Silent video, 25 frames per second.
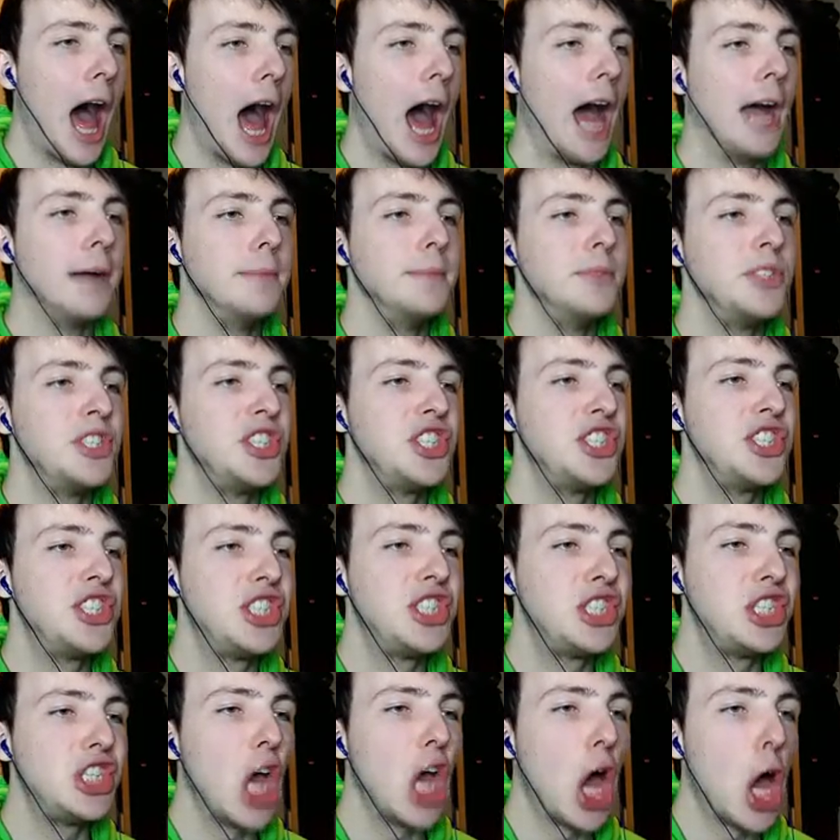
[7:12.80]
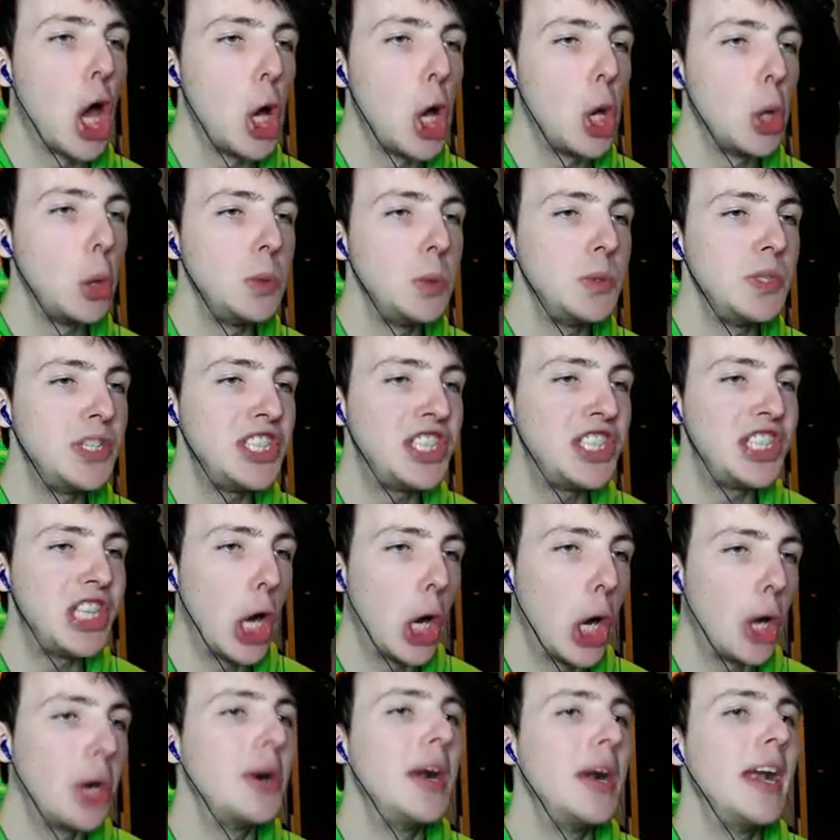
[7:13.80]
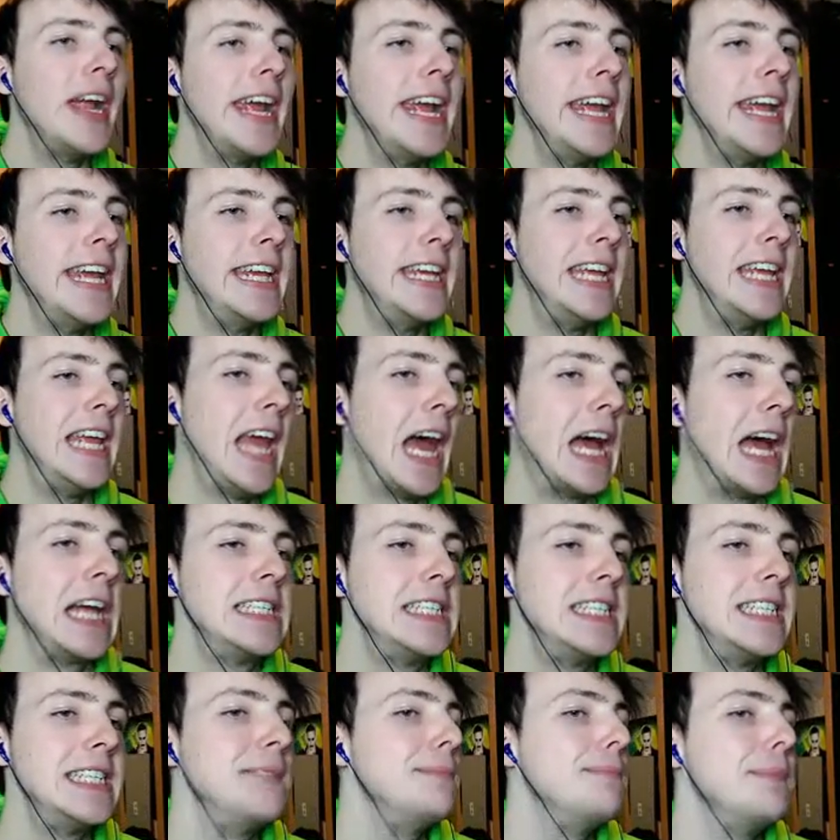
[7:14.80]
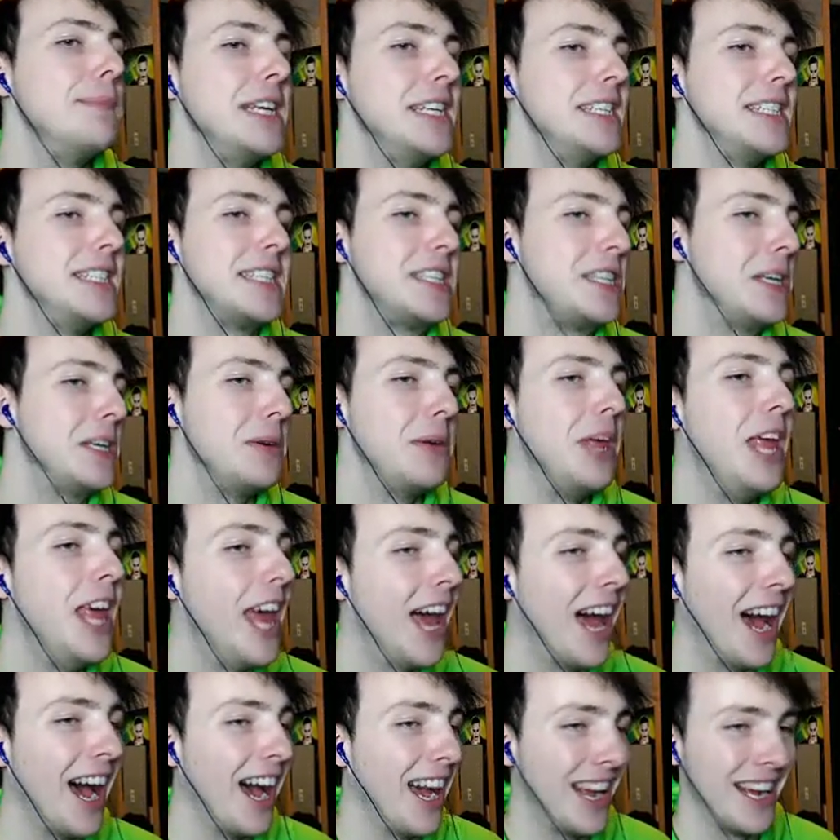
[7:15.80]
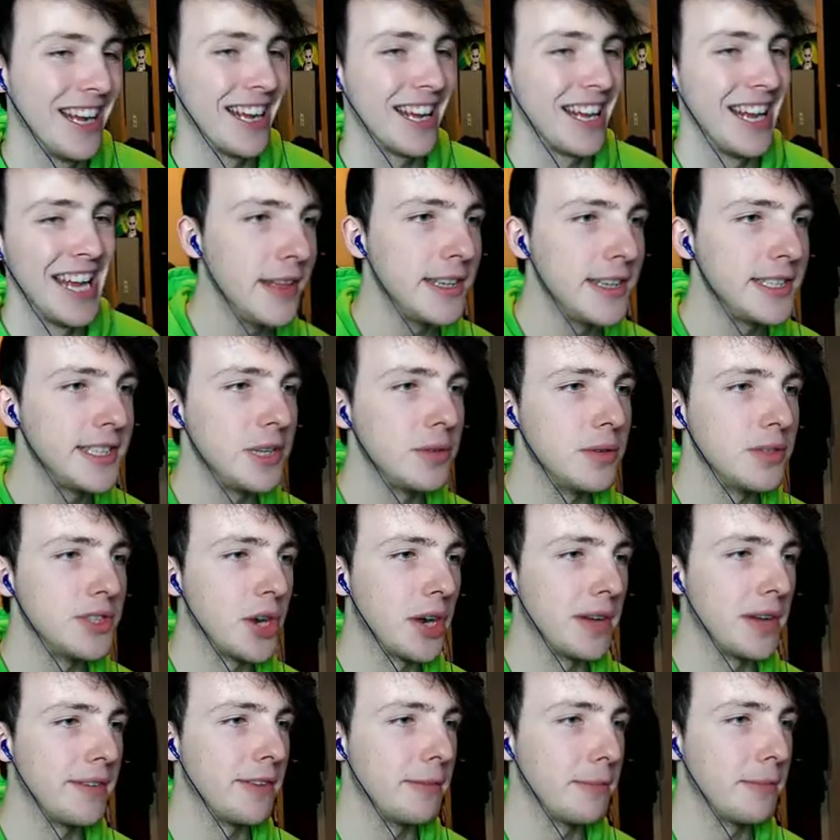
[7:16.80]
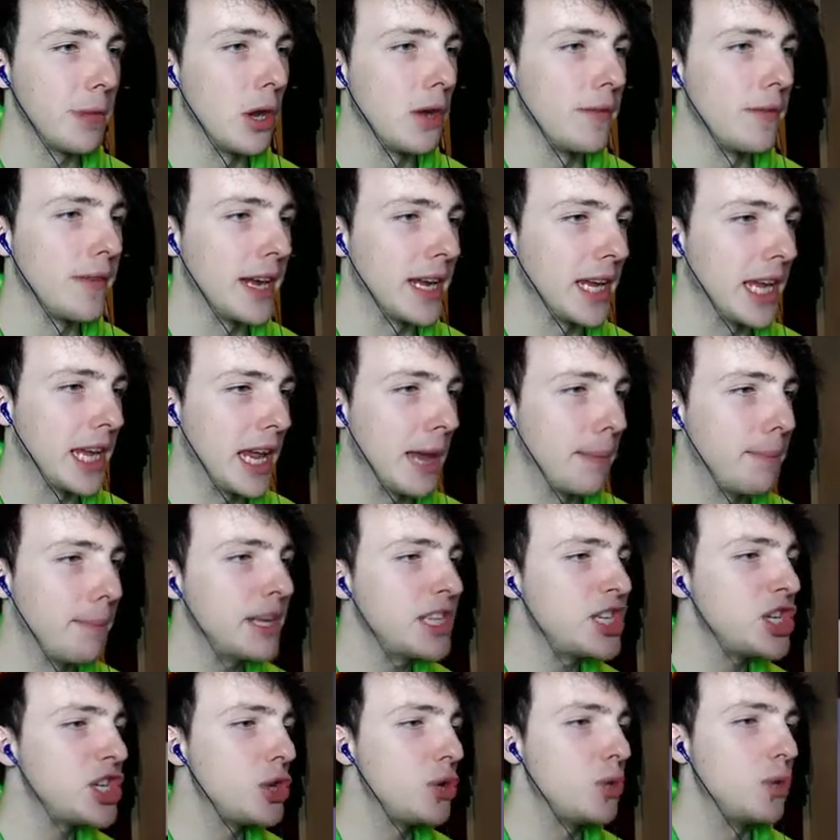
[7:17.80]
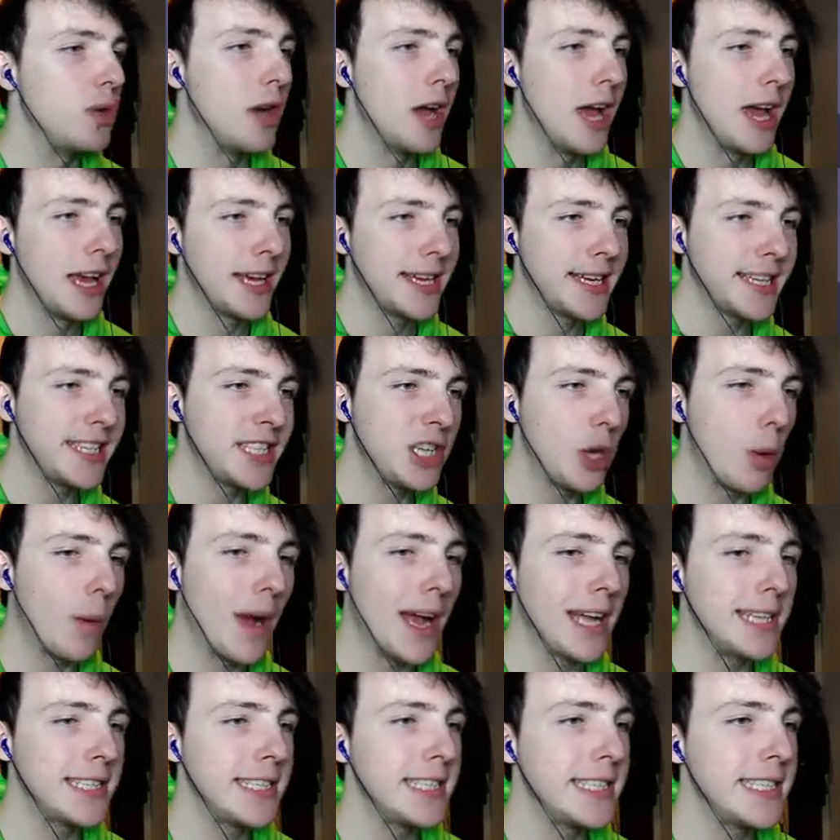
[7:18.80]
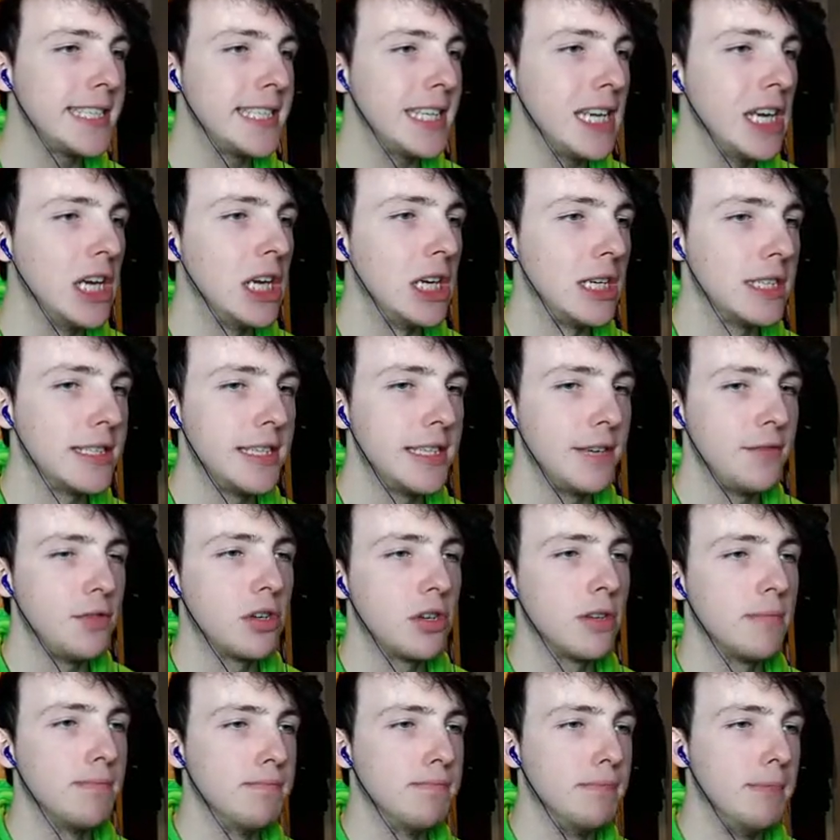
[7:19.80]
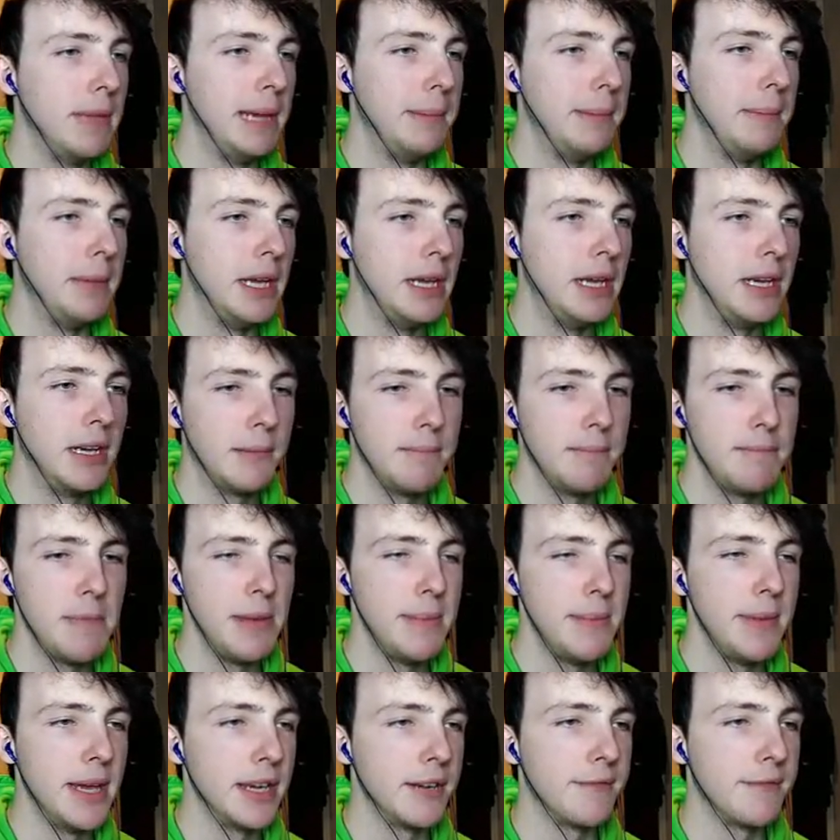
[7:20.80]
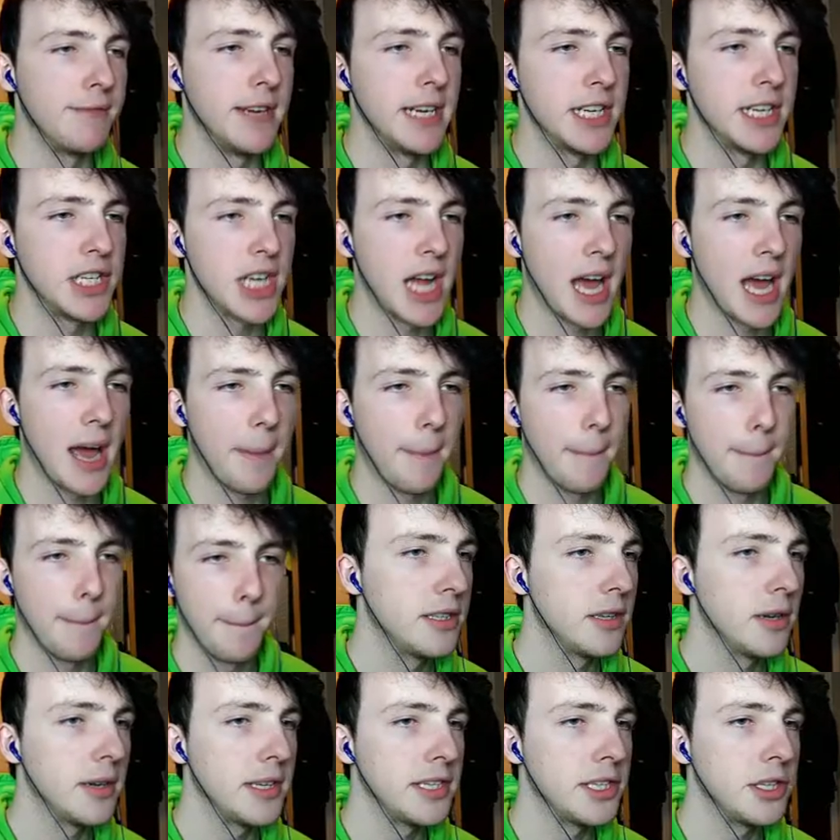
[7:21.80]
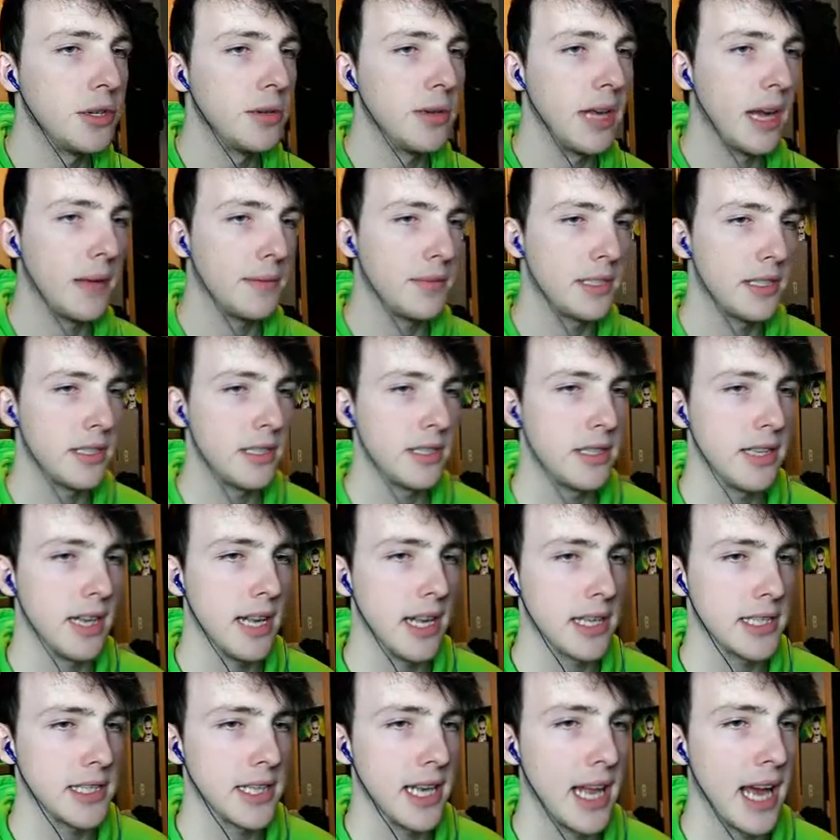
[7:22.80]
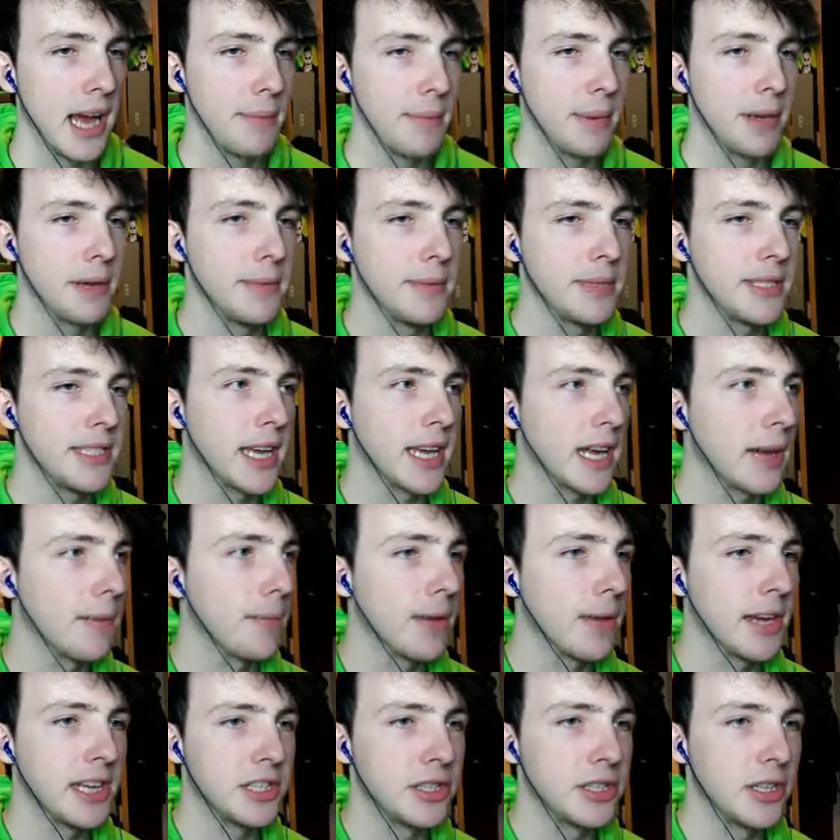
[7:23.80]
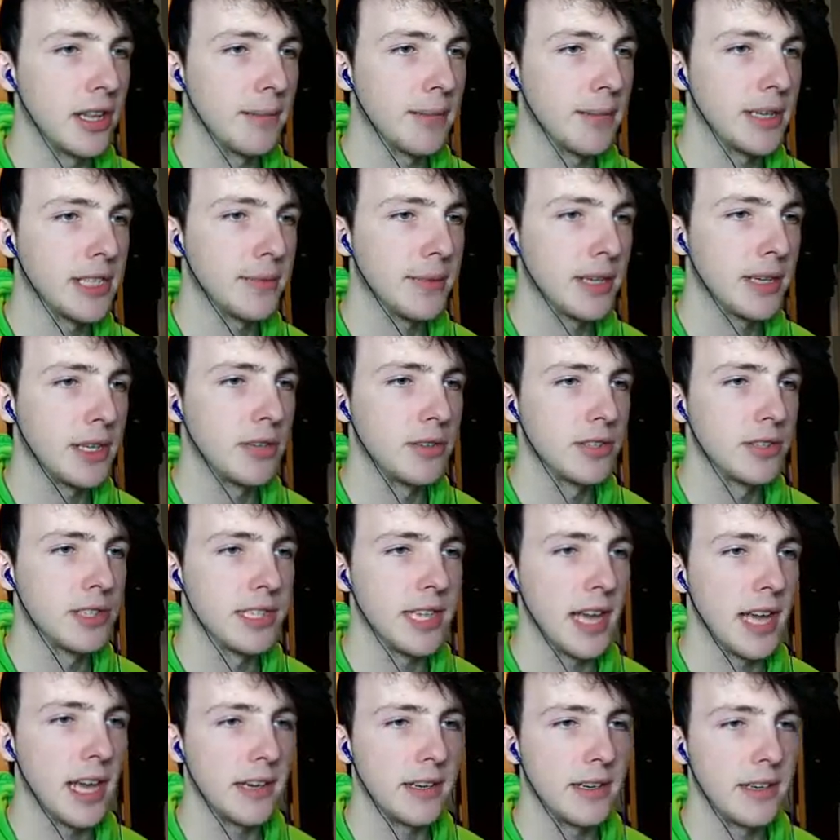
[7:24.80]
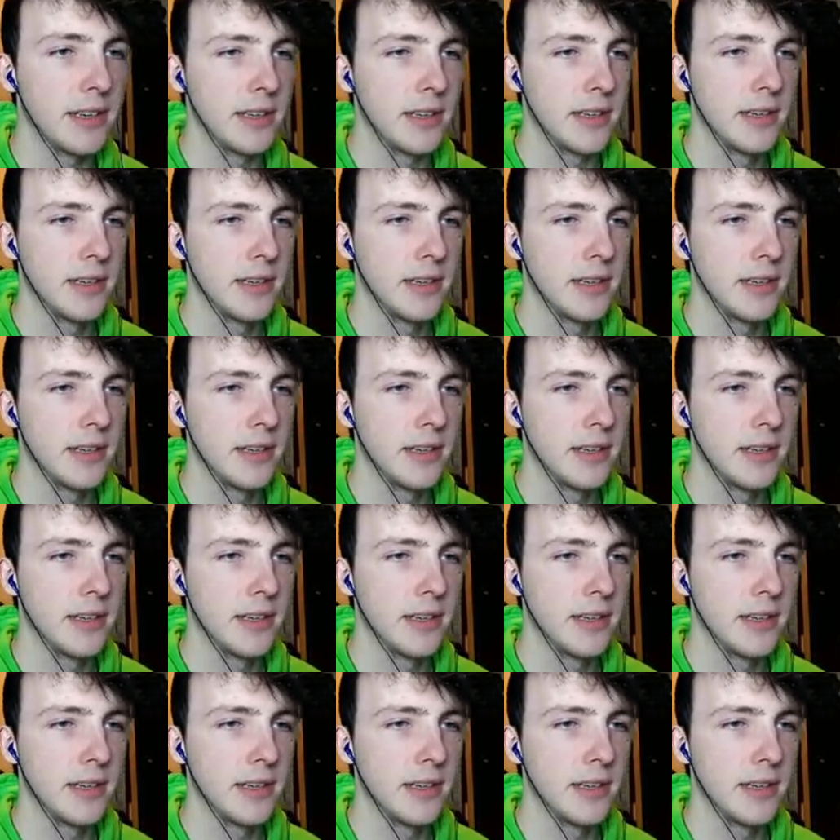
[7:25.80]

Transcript: I'm so sorry. I didn't mean to do that. This dude's not even moving. Michu, get your ass in gear. See if you can meet me. Meet me at the finish line. There's only two laps. This is the last lap and I'm in second place. So that means I'm in good stead.